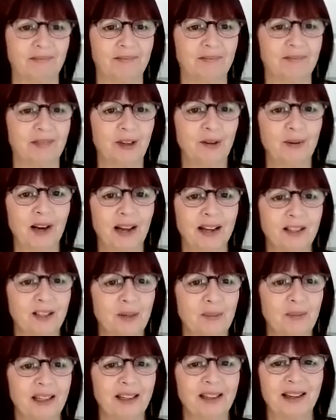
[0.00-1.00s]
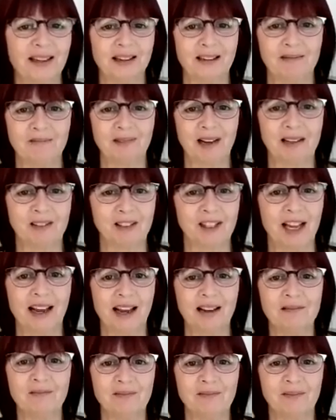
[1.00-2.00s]
Who'd like to begin?
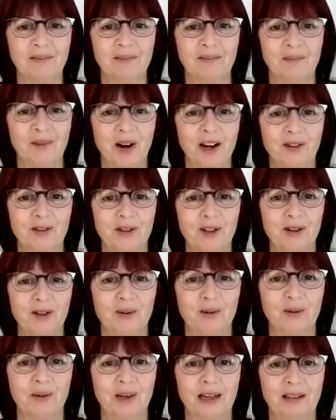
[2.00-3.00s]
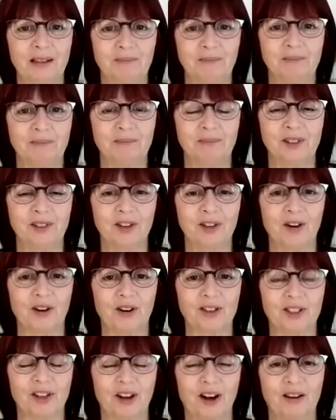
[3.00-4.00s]
Ted, why don't you start
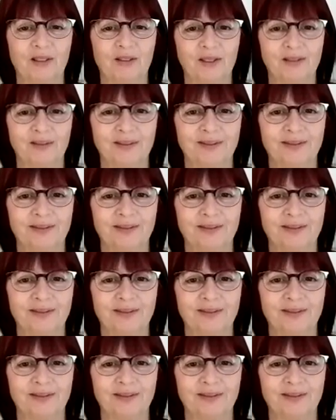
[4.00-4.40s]
us off?